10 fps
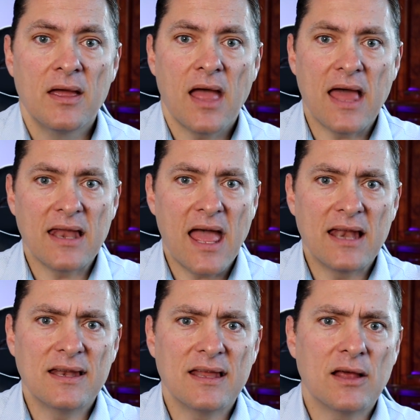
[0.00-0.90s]

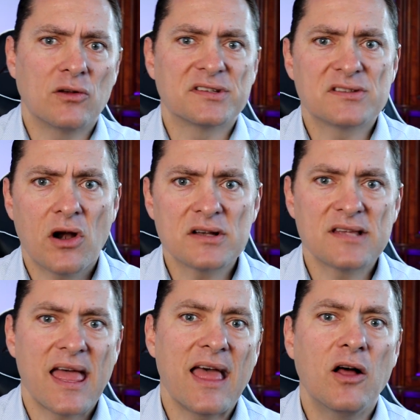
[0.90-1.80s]
And it'll start
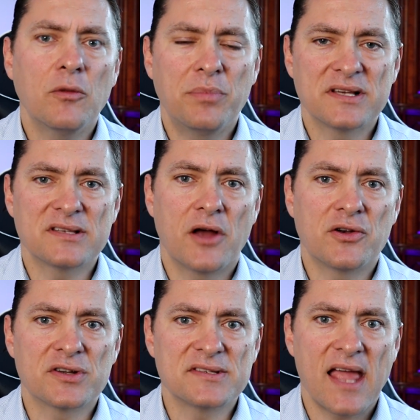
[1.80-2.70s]
to help us
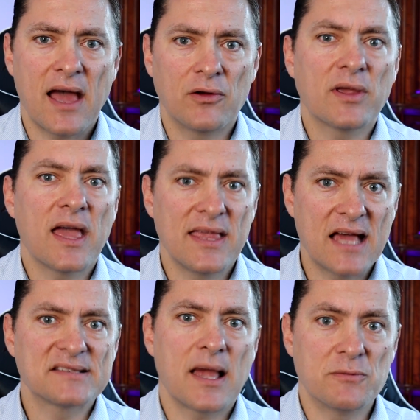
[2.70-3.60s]
understand, okay,
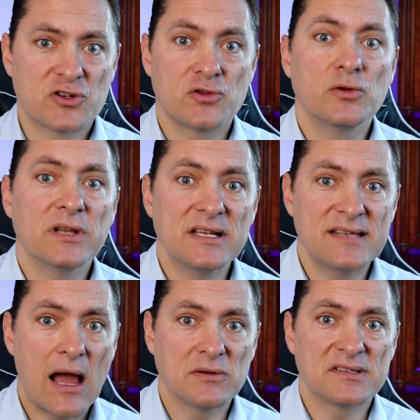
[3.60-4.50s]
yes, I'm truly
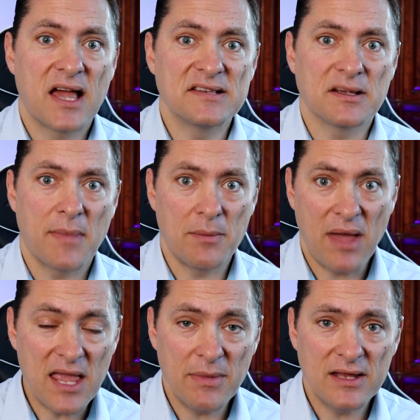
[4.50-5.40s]
downsizing my
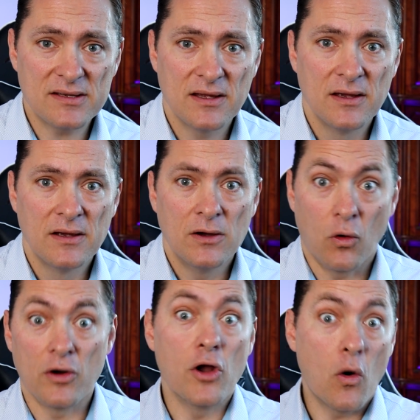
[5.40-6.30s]
payment,
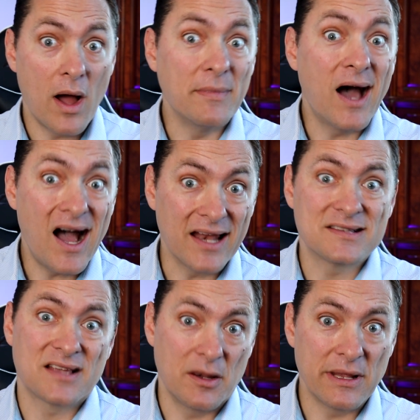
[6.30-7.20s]
or no, I'm not.
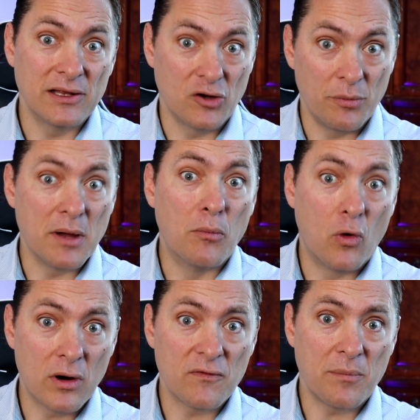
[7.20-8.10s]
It's going to be a little bit
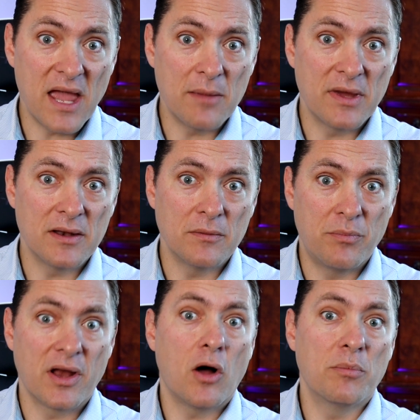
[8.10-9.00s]
more of a payment,
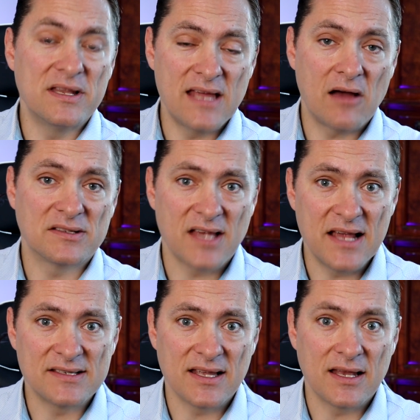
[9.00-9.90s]
but I'll be
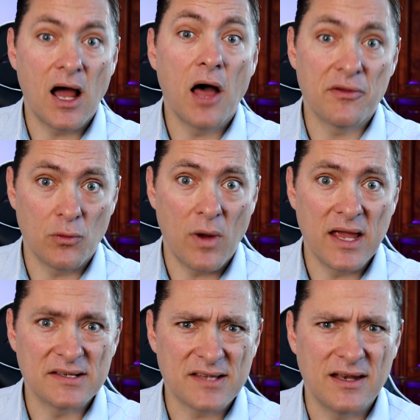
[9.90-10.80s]
downsizing in other
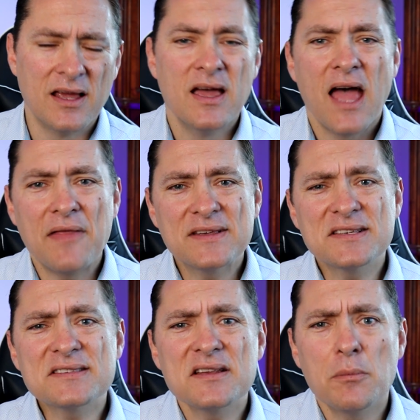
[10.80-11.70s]
ways. And this
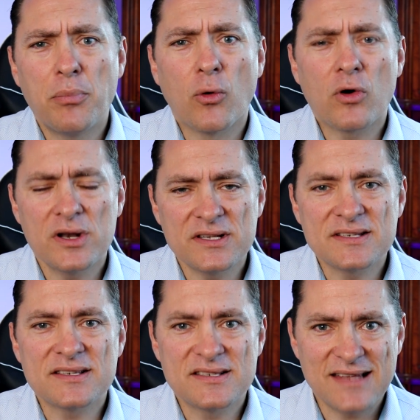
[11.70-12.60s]
is an important
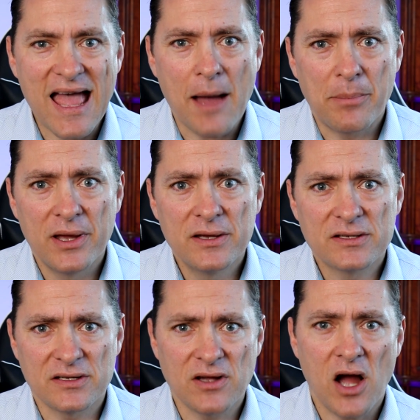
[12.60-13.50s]
step
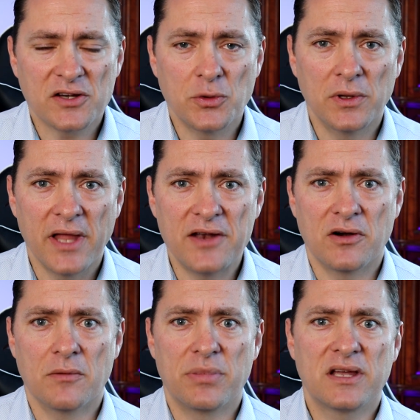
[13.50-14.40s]
to talk to a
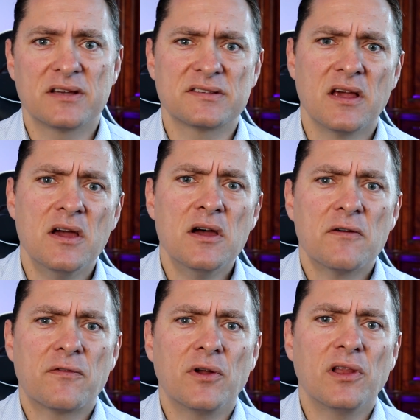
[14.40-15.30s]
lender, because
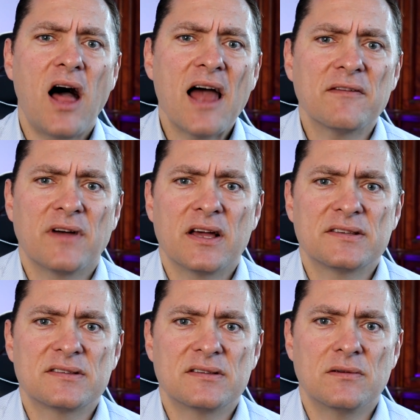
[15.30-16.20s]
for a lot of
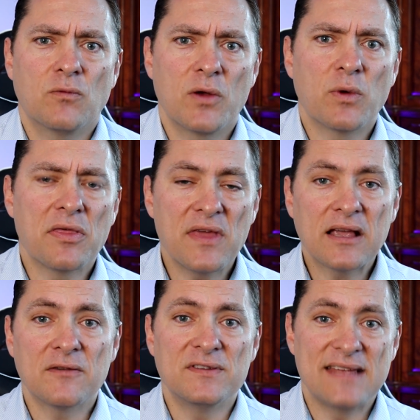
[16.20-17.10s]
us, when we
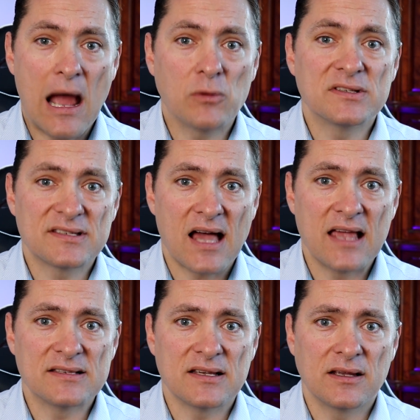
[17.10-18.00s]
think of
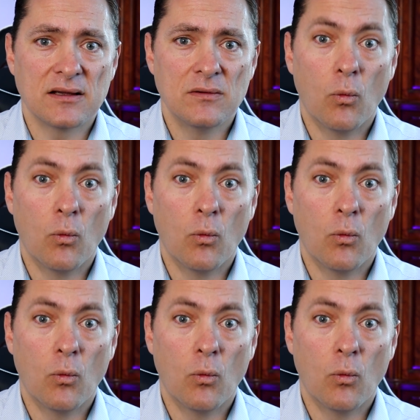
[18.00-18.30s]
downsizing,